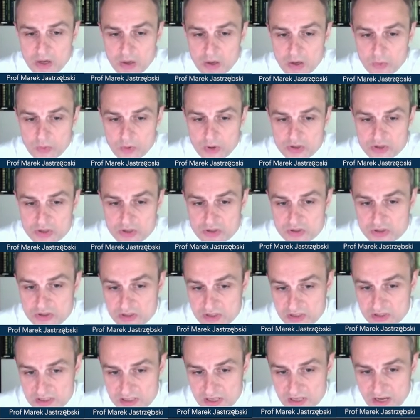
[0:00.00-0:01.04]
which is
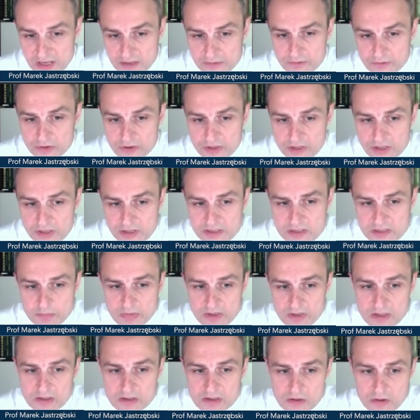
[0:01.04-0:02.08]
designed for his, but
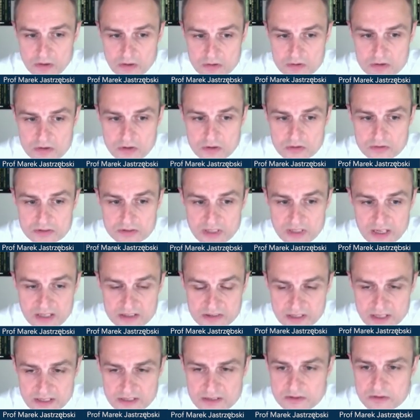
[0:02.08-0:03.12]
it also
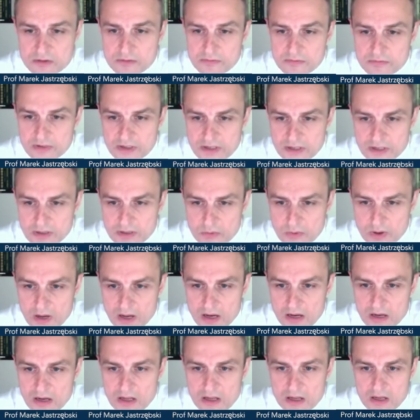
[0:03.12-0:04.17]
directs you very well
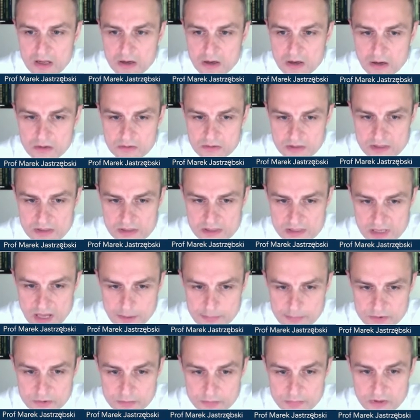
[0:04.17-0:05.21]
on the septum
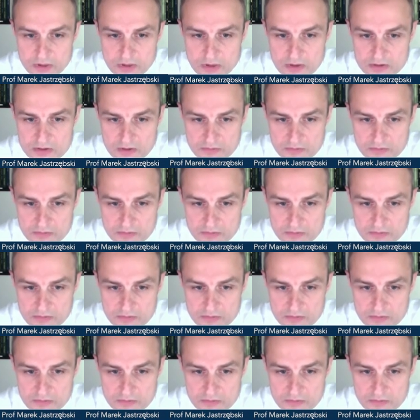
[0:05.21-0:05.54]
because of